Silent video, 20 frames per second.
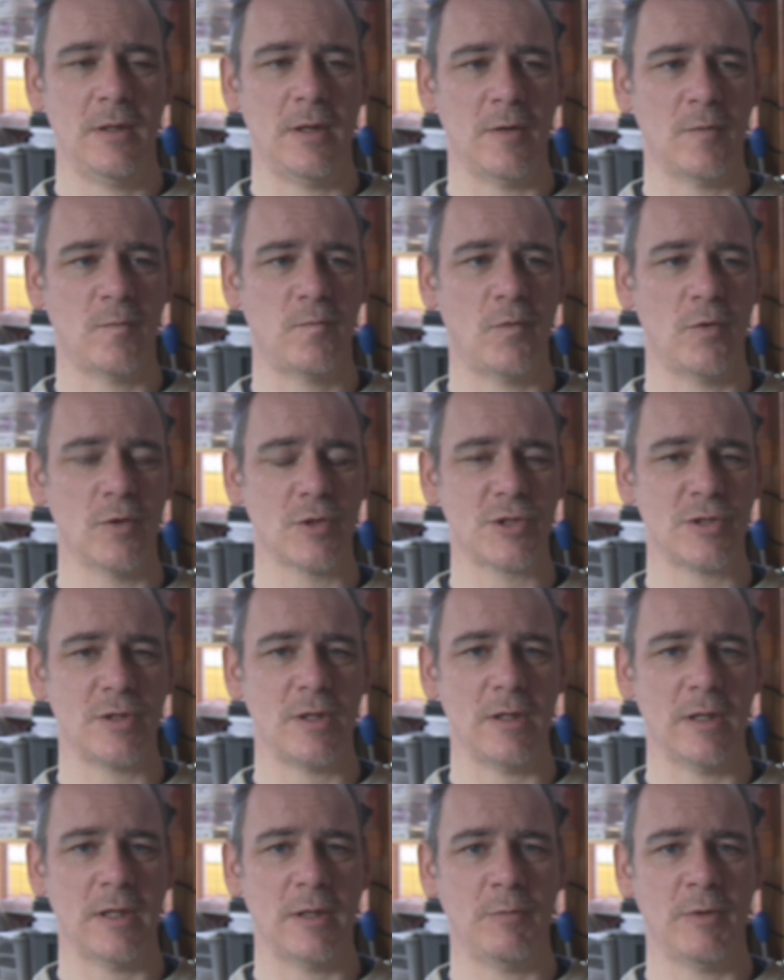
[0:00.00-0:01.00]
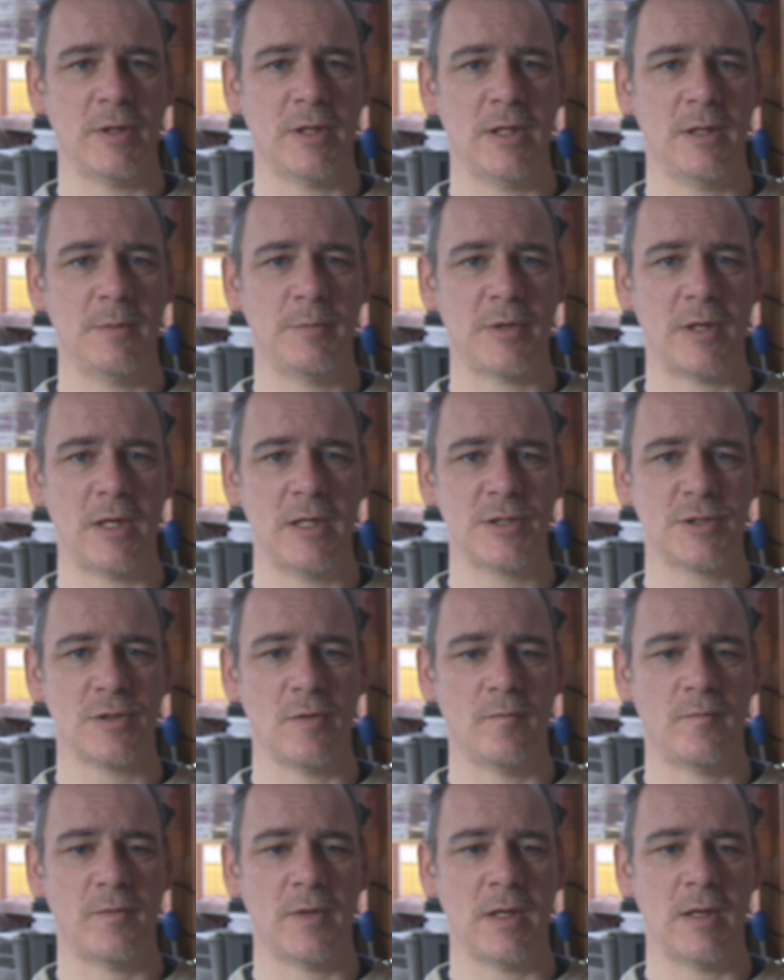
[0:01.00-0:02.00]
Unfortunately, with the price
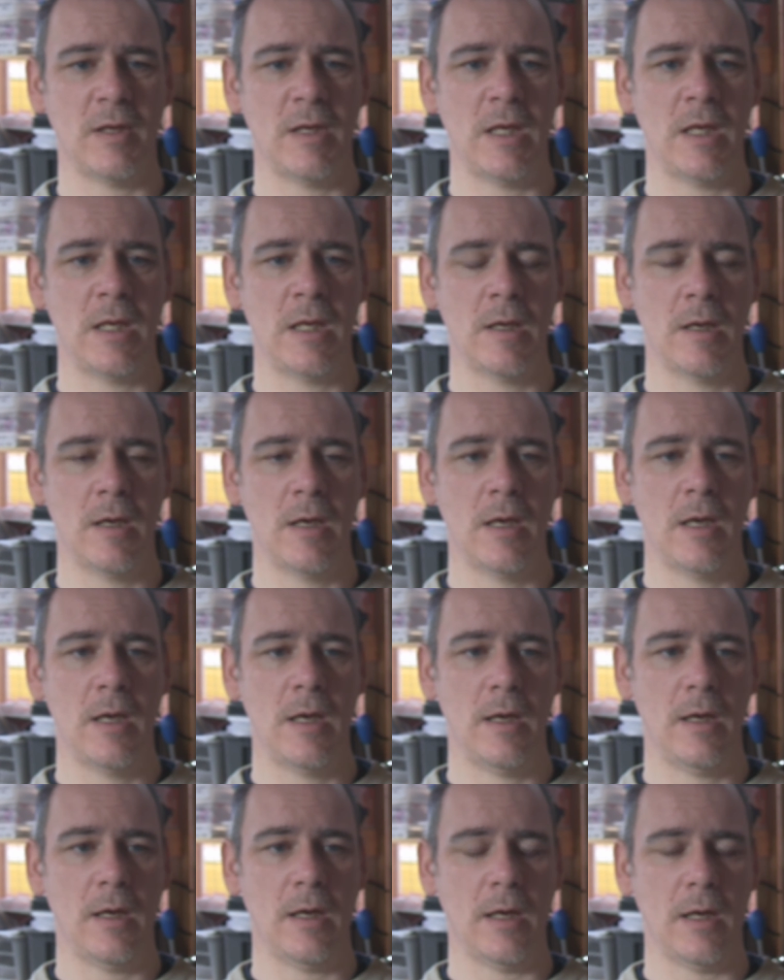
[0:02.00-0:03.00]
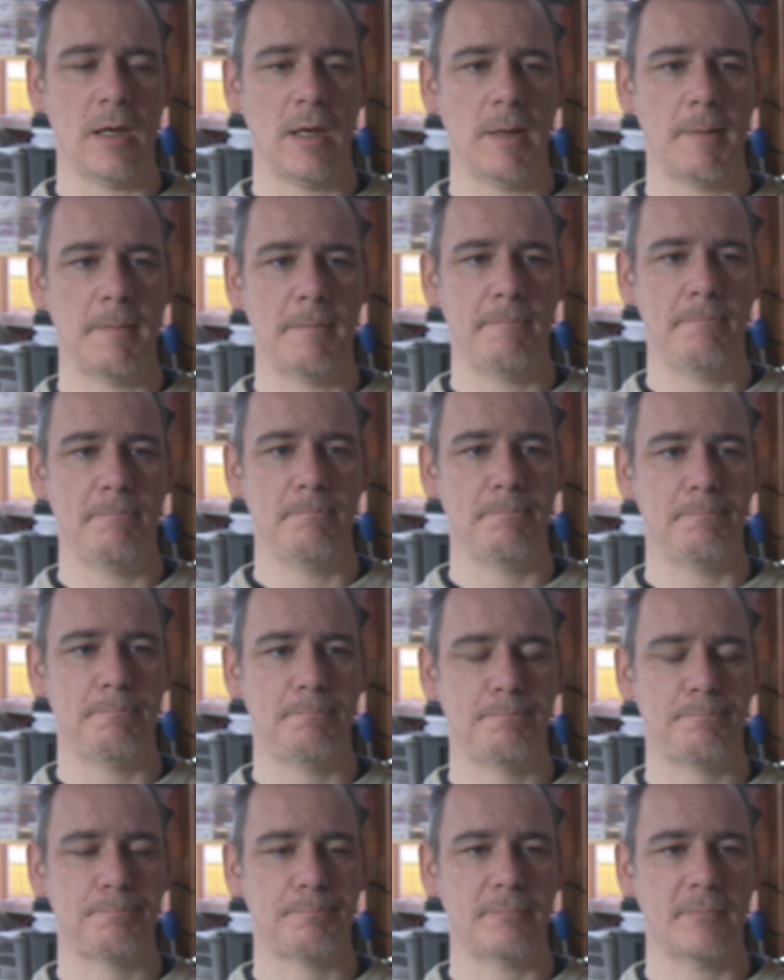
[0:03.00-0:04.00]
of the Mega
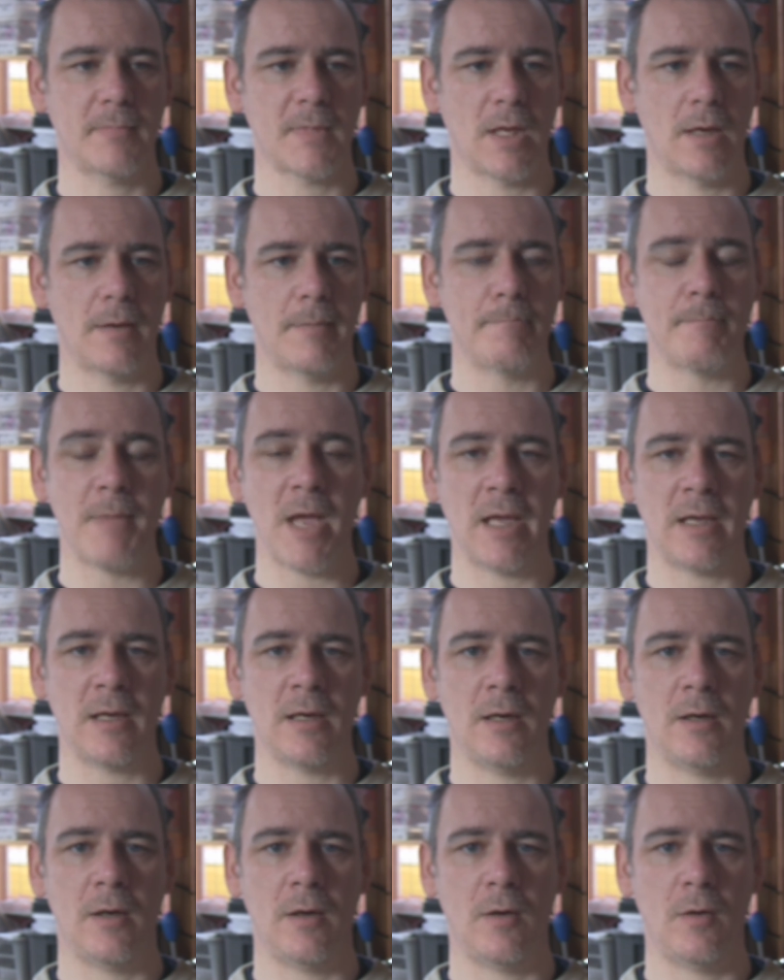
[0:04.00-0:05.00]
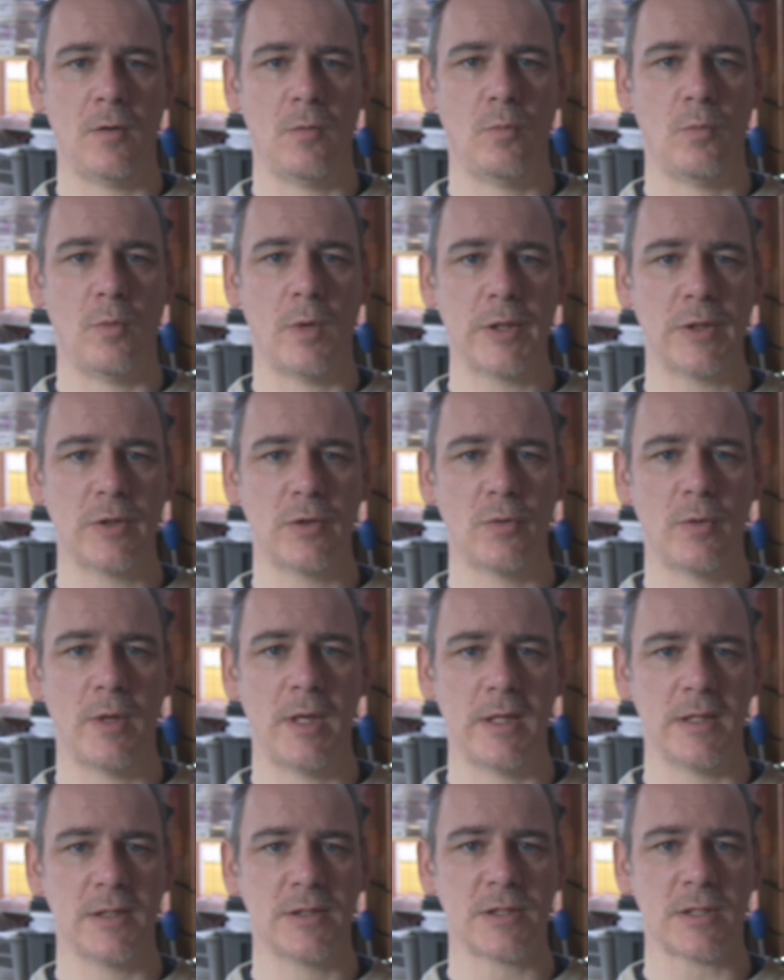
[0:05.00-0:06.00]

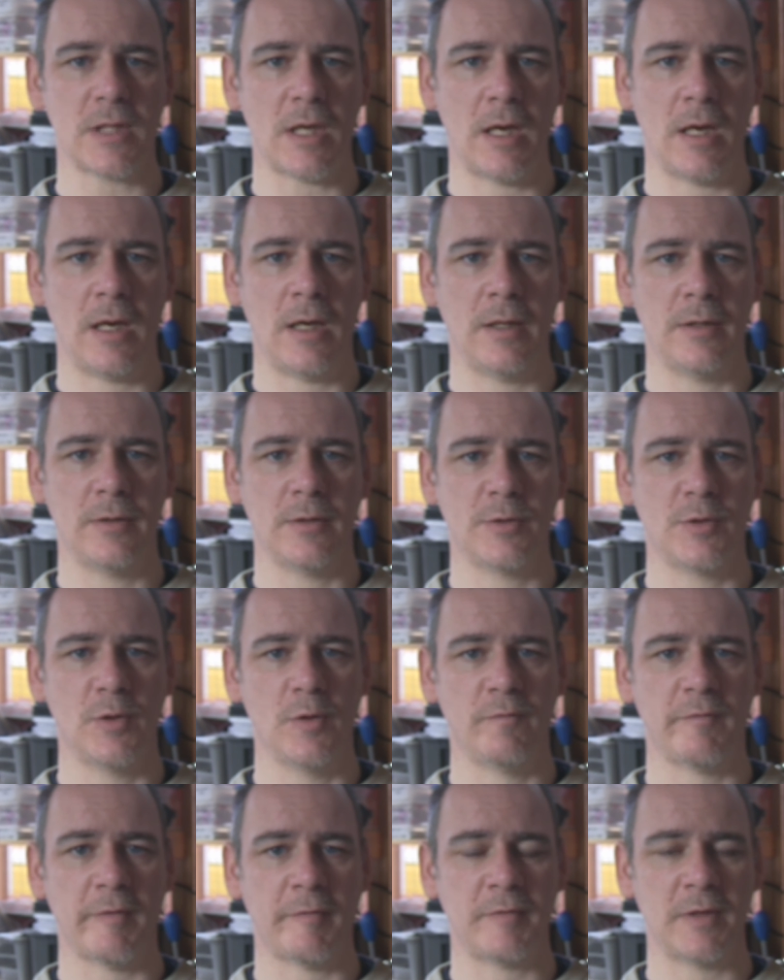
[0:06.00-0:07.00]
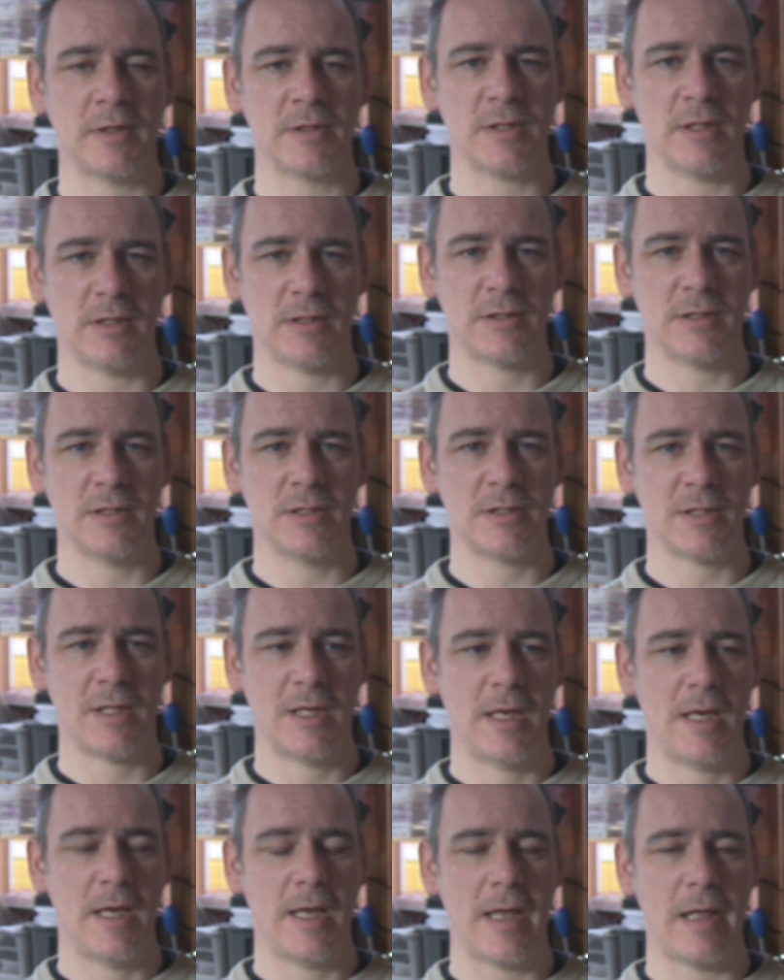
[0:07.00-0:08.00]
128s and the 256s,
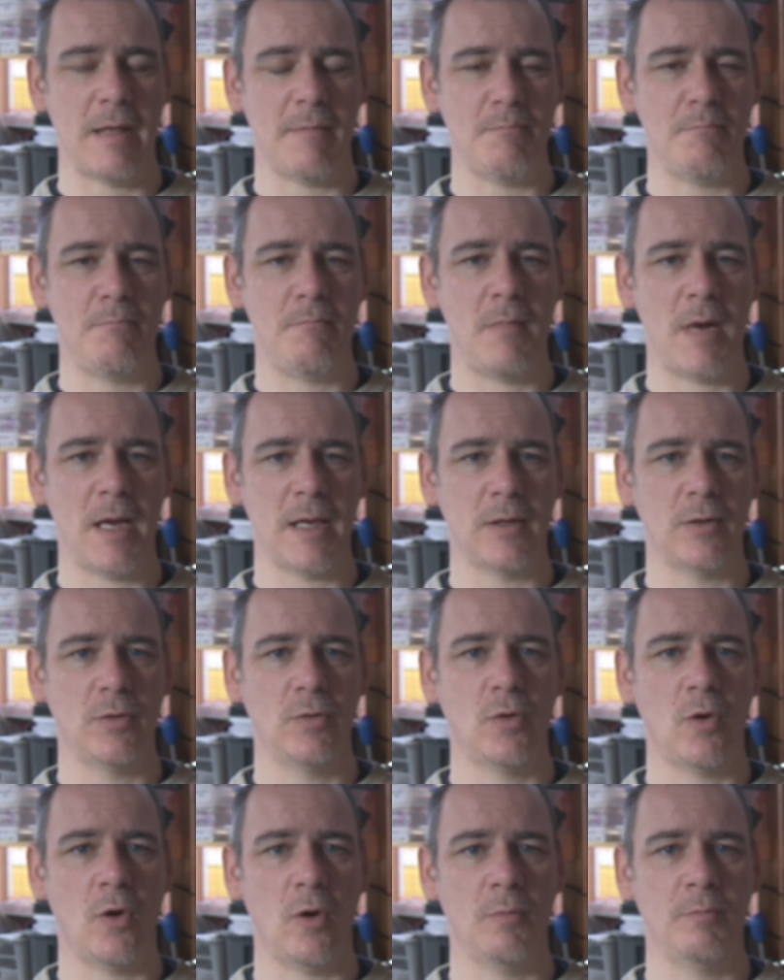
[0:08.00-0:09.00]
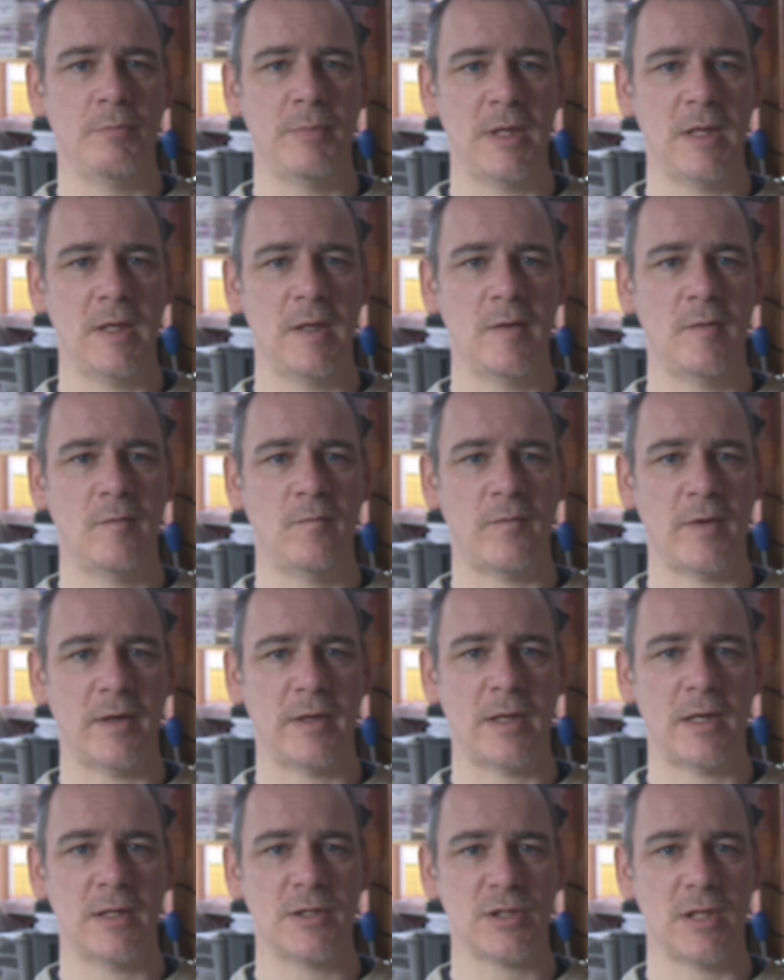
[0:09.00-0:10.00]
it might not be
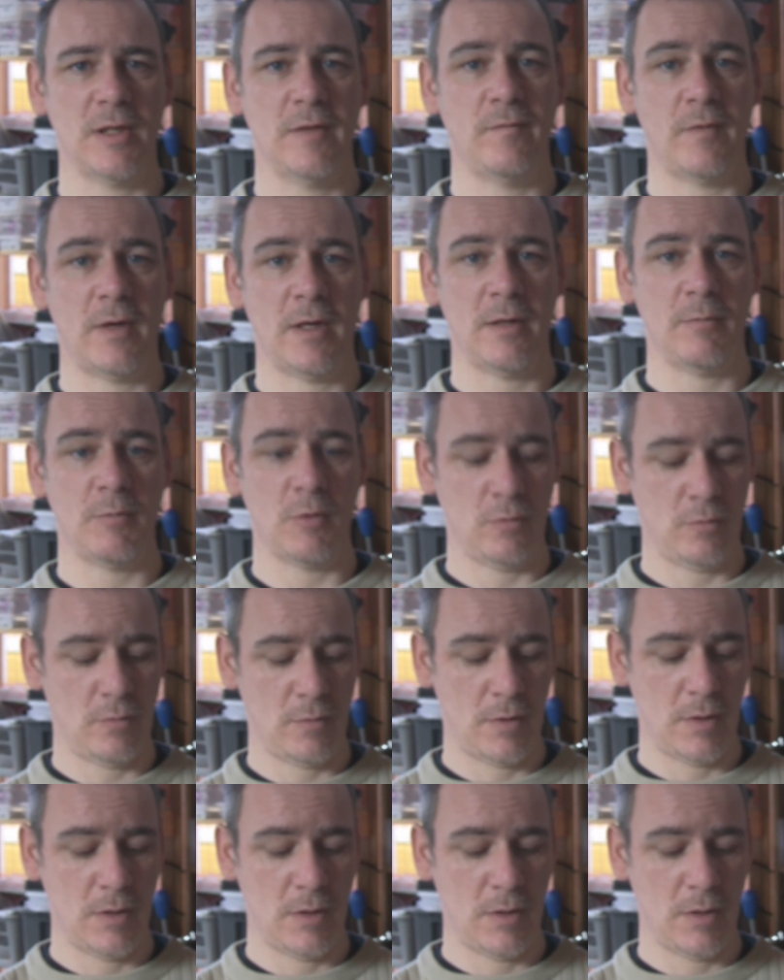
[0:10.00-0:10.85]
financially viable